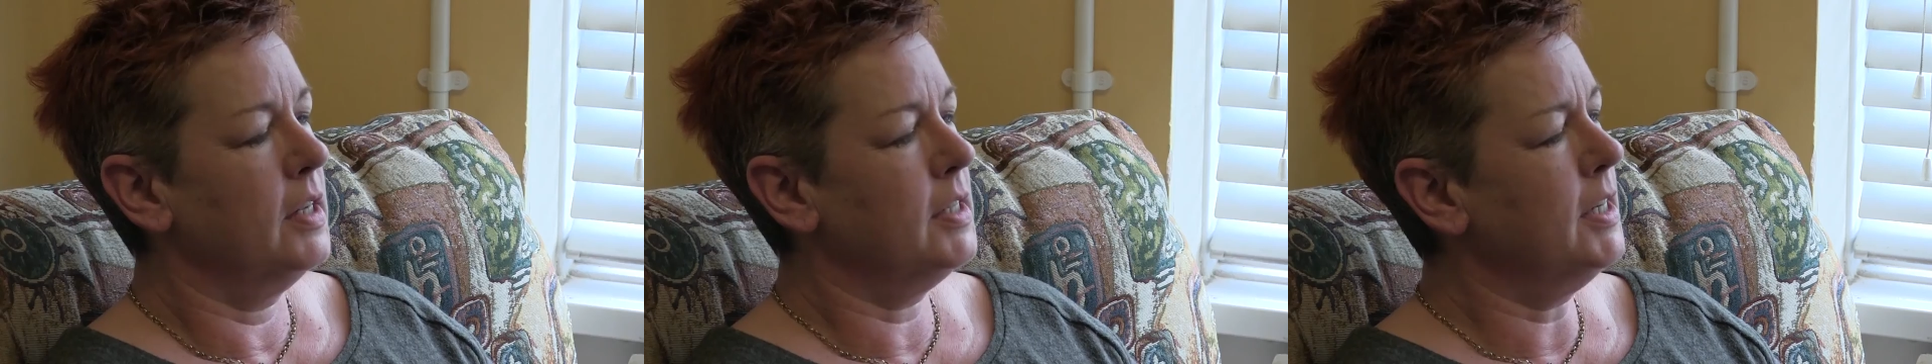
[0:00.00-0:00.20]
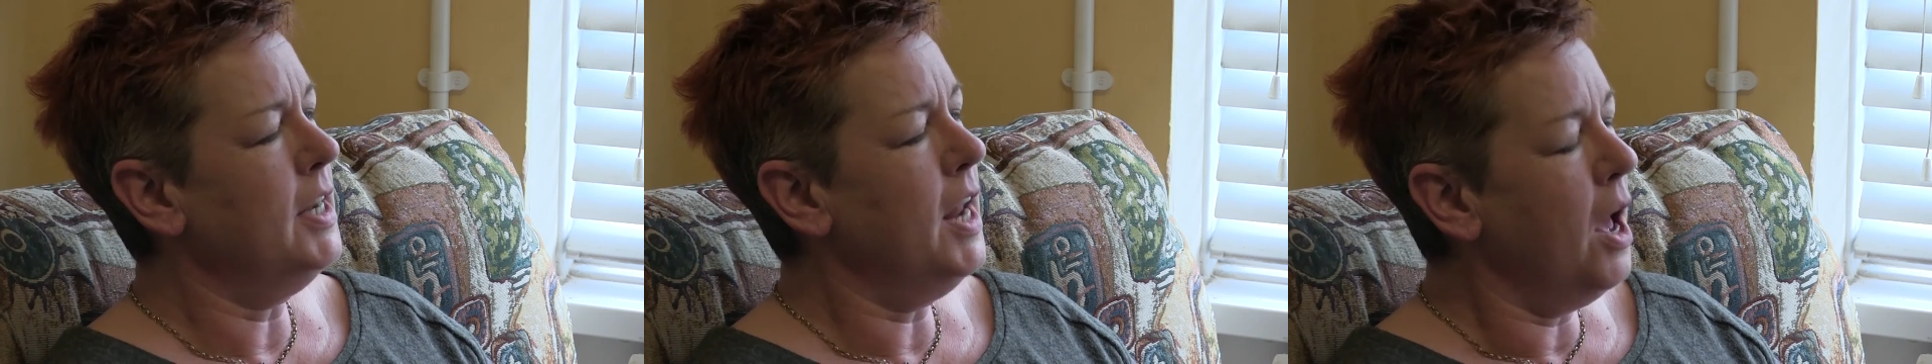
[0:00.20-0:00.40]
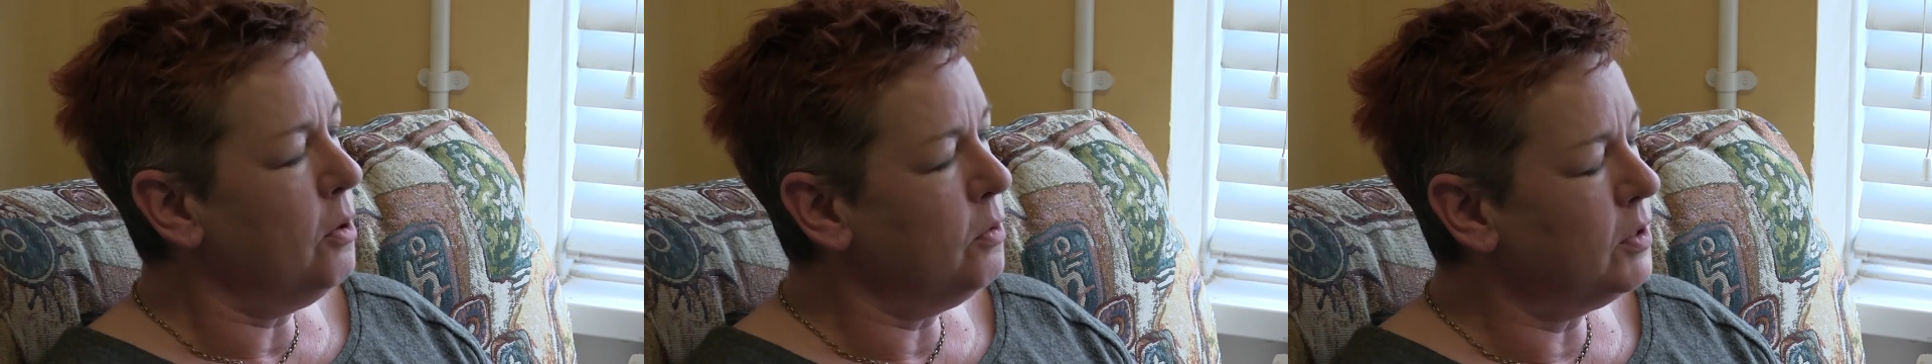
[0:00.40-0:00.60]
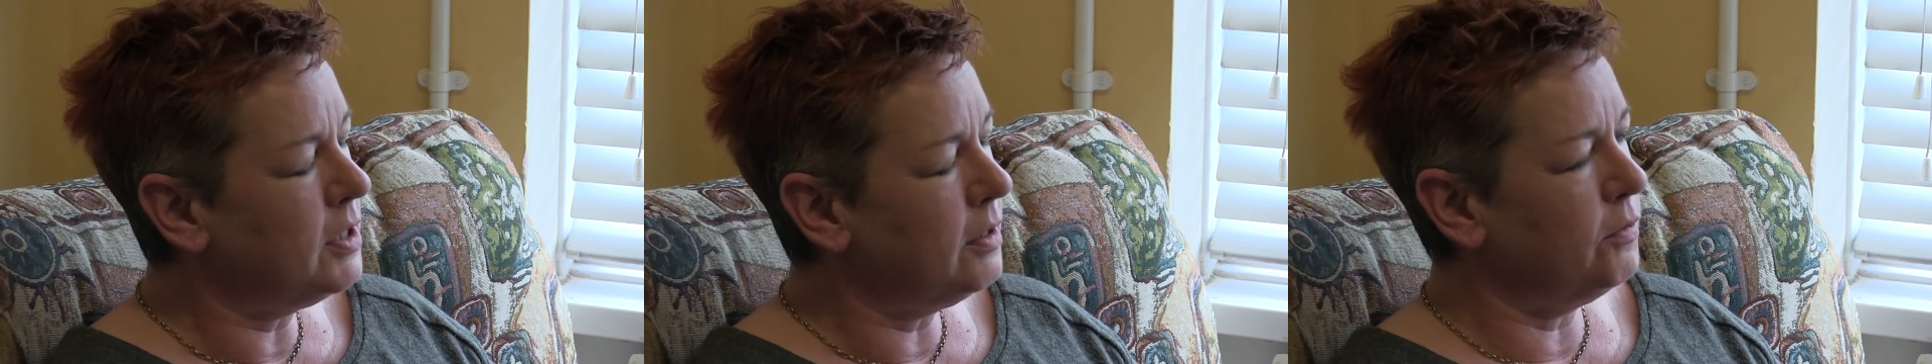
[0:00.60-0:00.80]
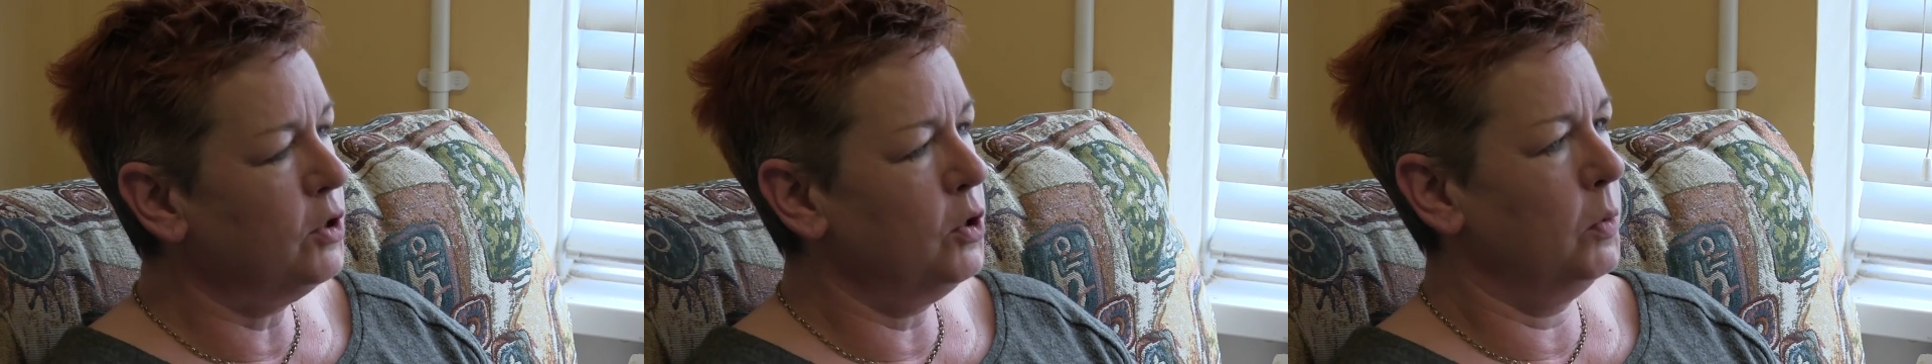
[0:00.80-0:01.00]
There's
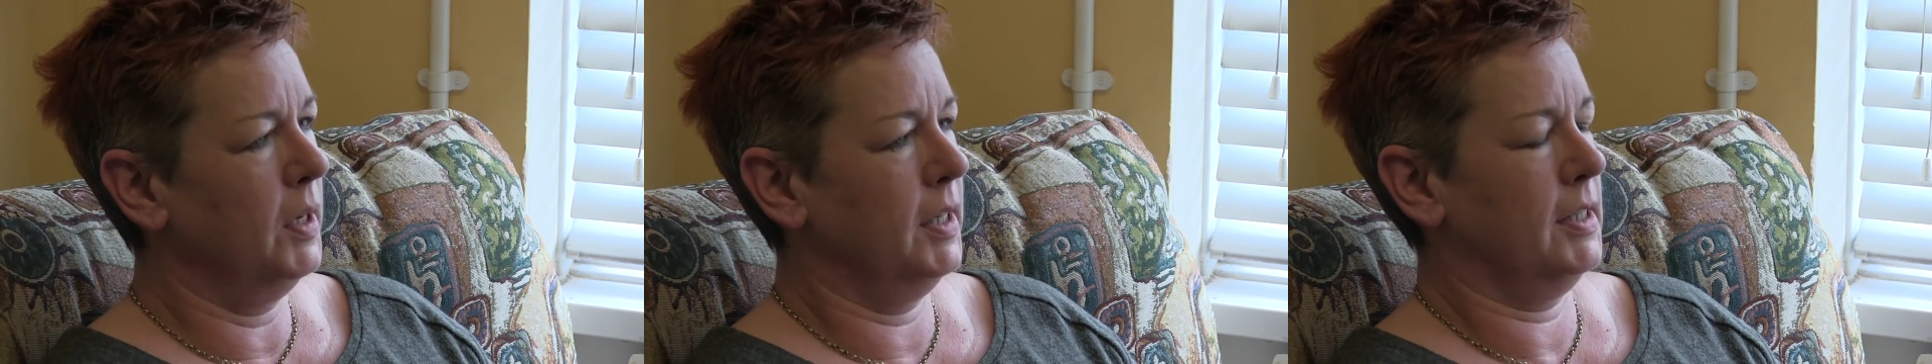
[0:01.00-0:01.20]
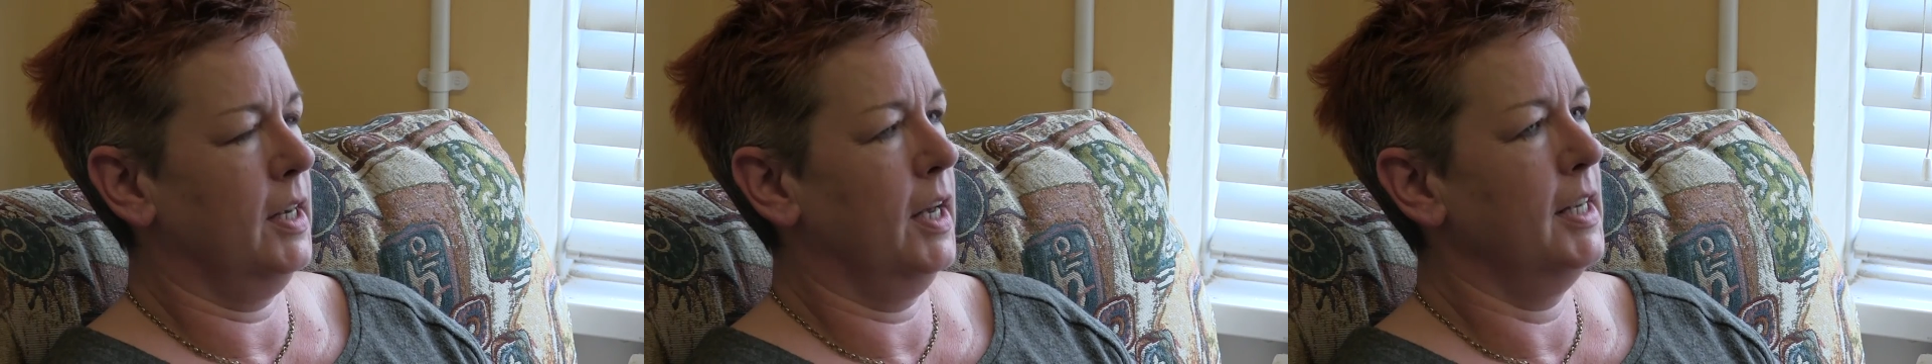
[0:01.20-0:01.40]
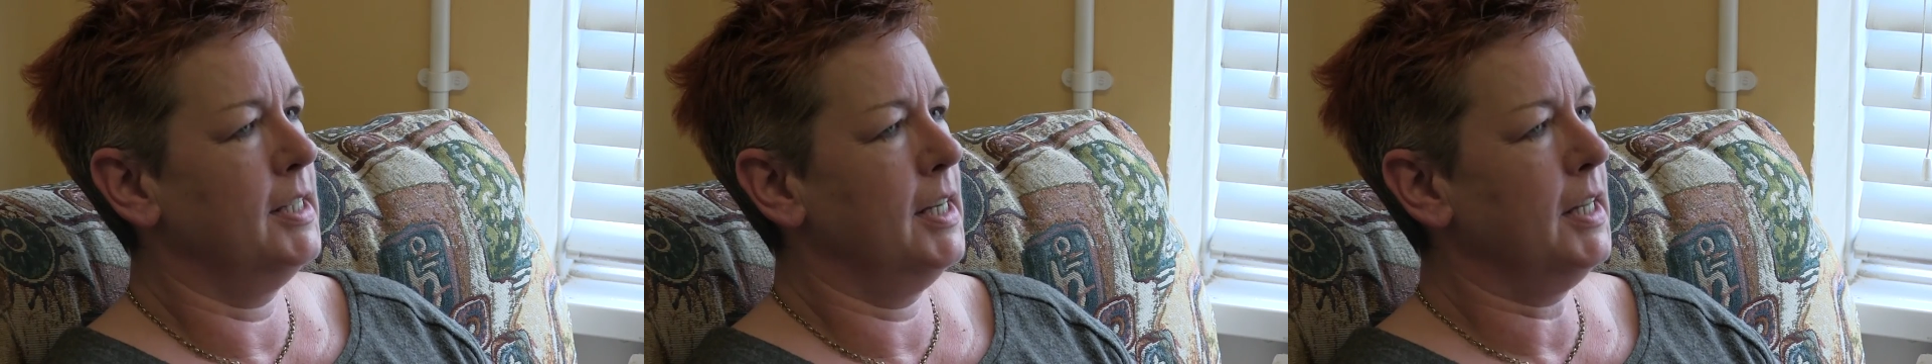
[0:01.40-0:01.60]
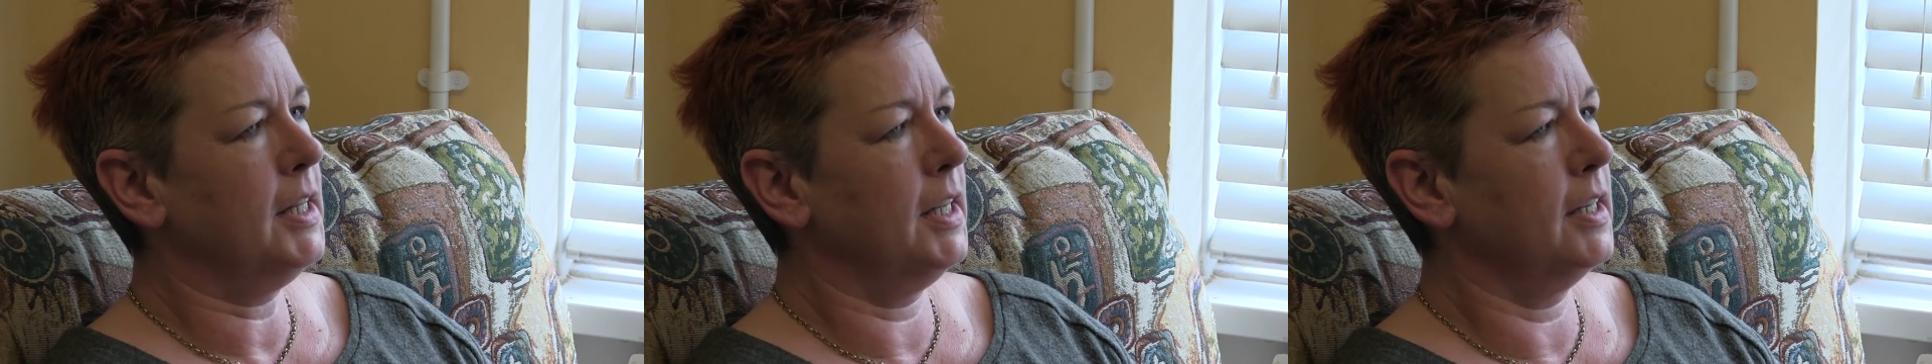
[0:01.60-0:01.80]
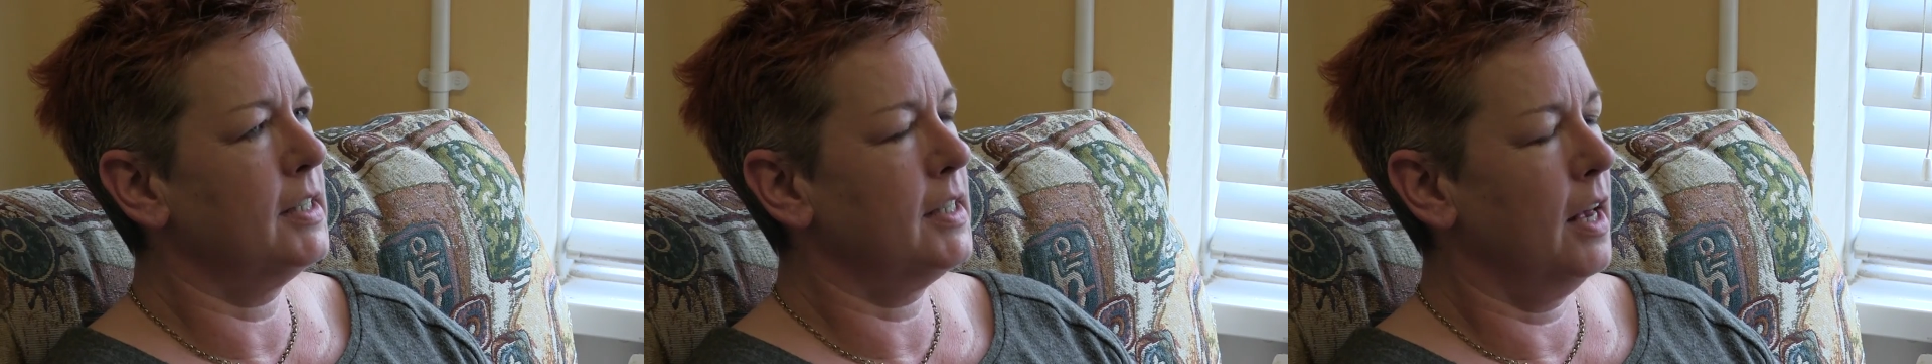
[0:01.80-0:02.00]
loads of new exciting
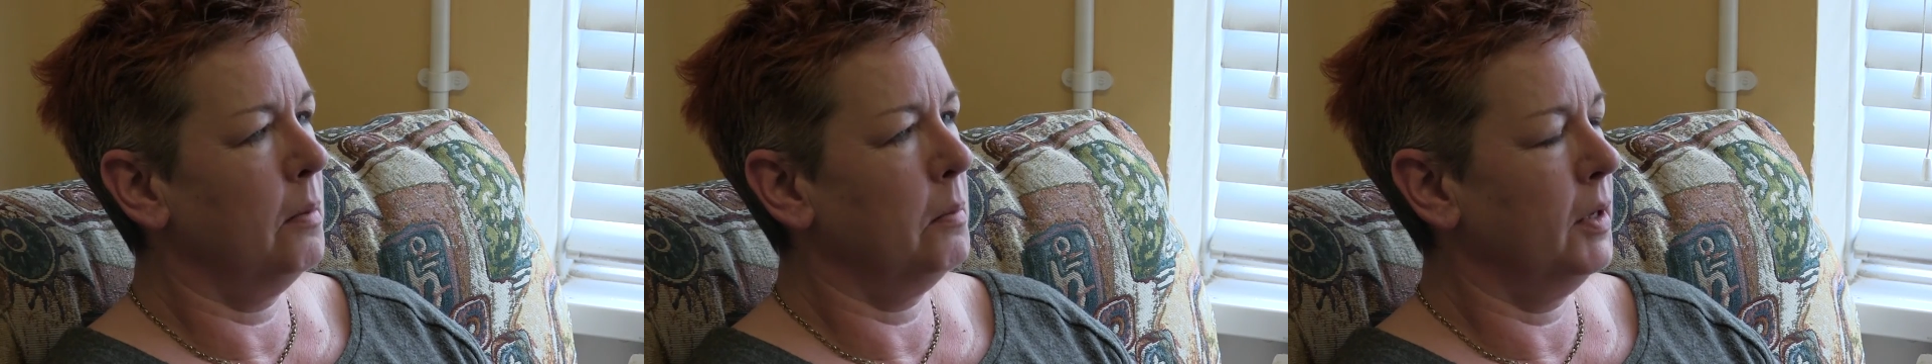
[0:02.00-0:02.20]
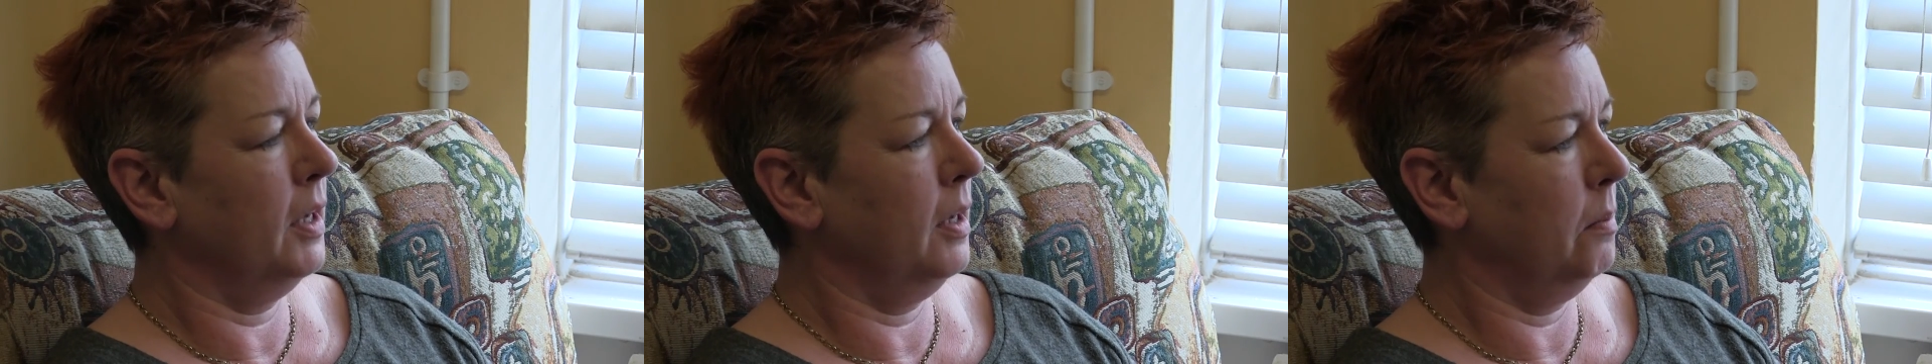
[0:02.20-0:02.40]
things happening